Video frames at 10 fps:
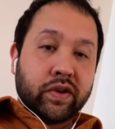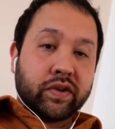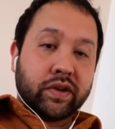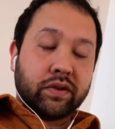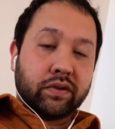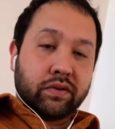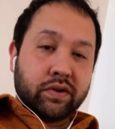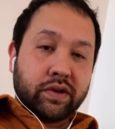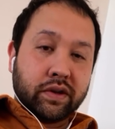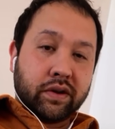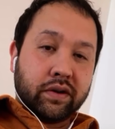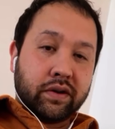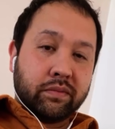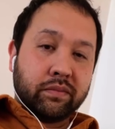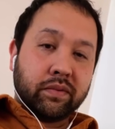You should
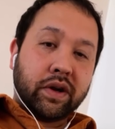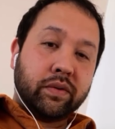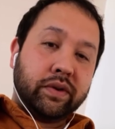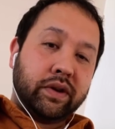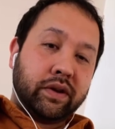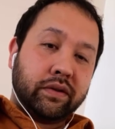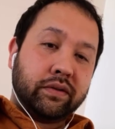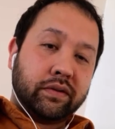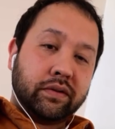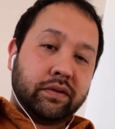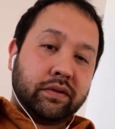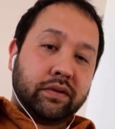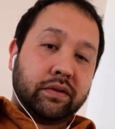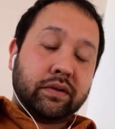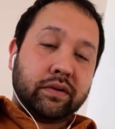go and
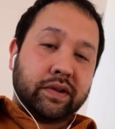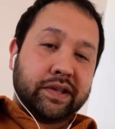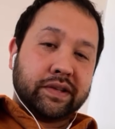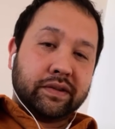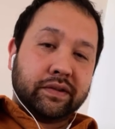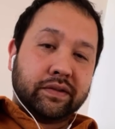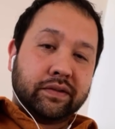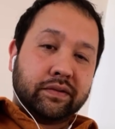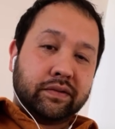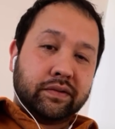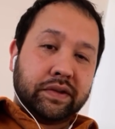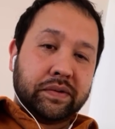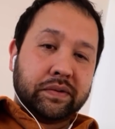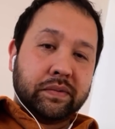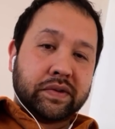listen
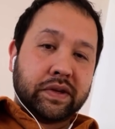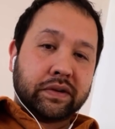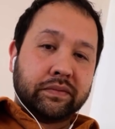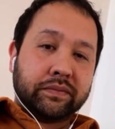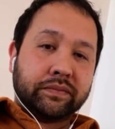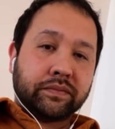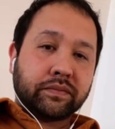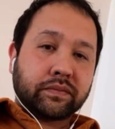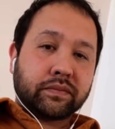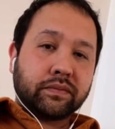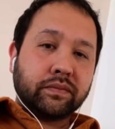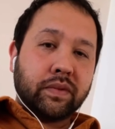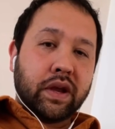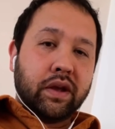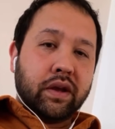to his music.
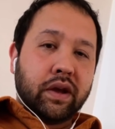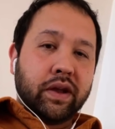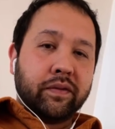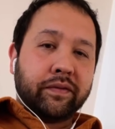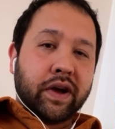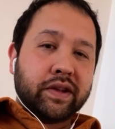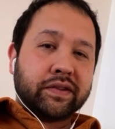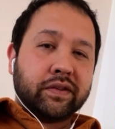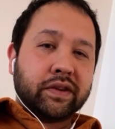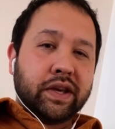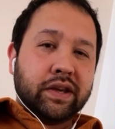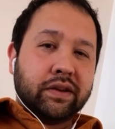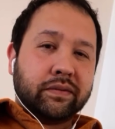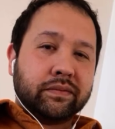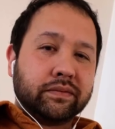Are your farts on
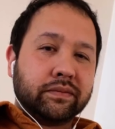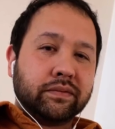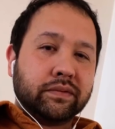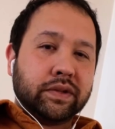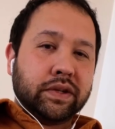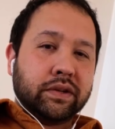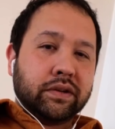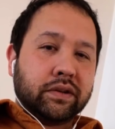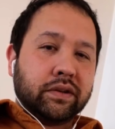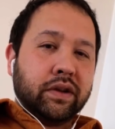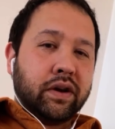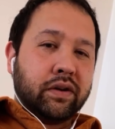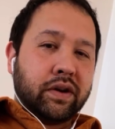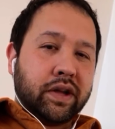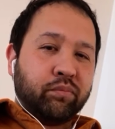key?
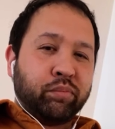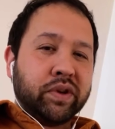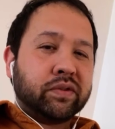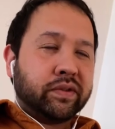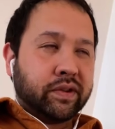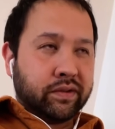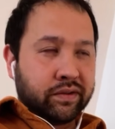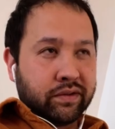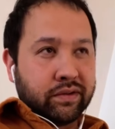No, I build